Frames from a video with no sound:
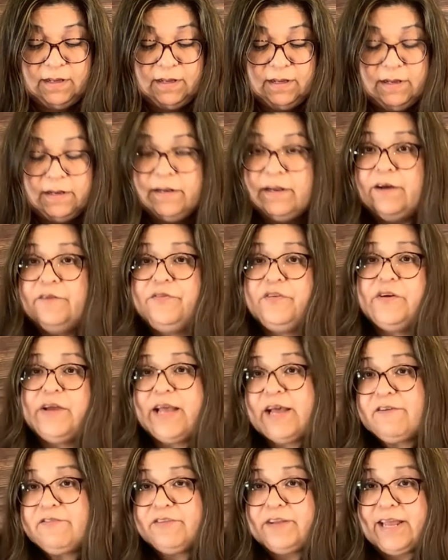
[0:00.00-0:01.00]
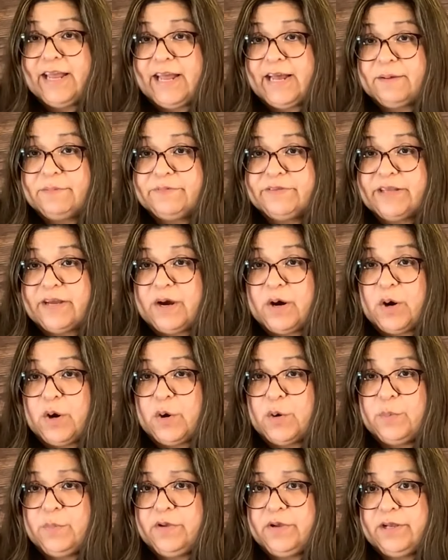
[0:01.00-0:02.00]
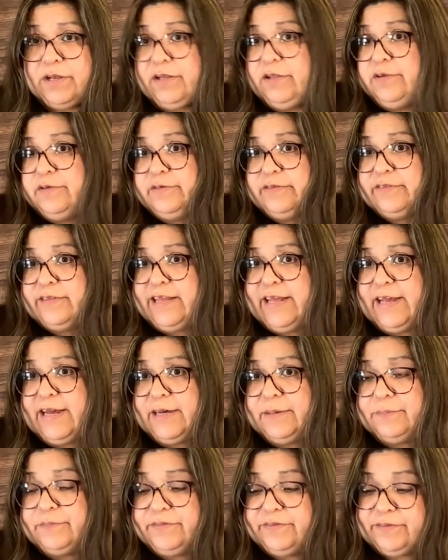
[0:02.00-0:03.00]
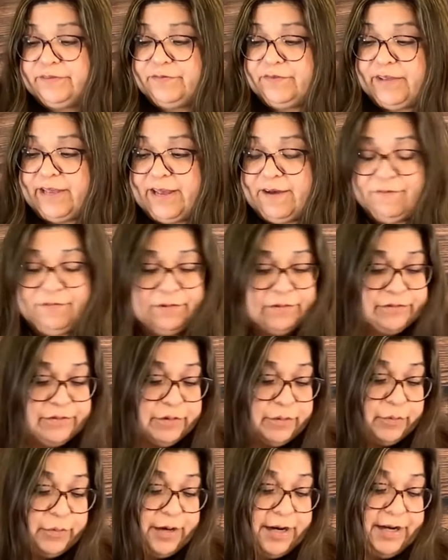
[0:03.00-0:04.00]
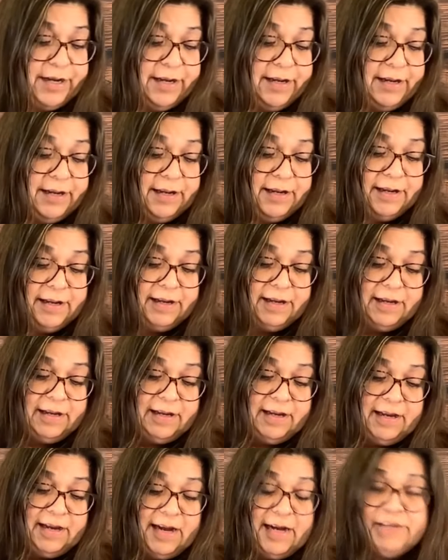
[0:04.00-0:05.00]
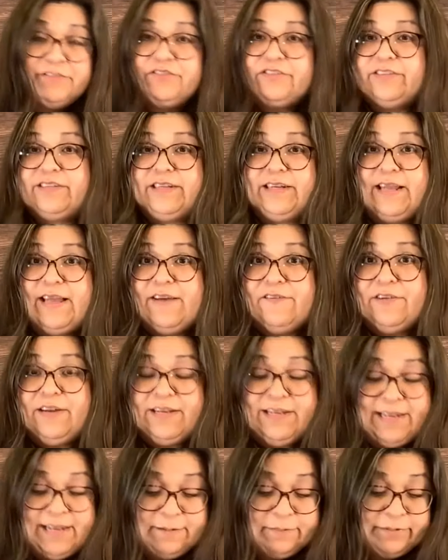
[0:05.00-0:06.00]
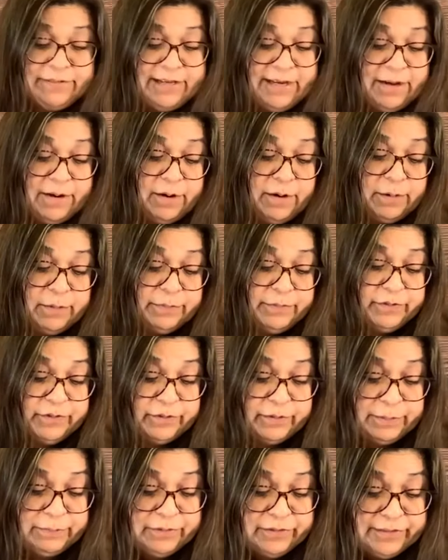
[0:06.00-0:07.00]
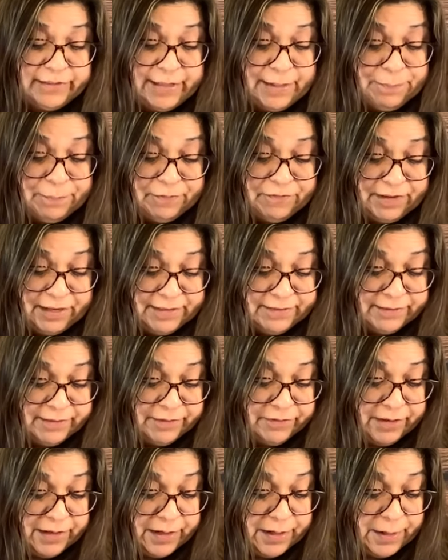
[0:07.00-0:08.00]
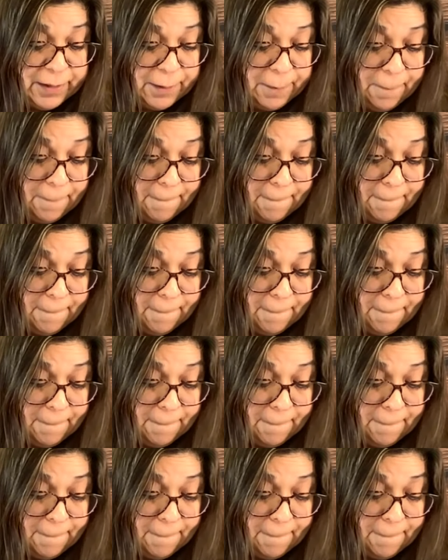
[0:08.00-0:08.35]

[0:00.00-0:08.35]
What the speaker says: Now, if you have tabs at home, you can use tabs if you have those already. I just didn't have any tabs at home, so I'm just improvising right now.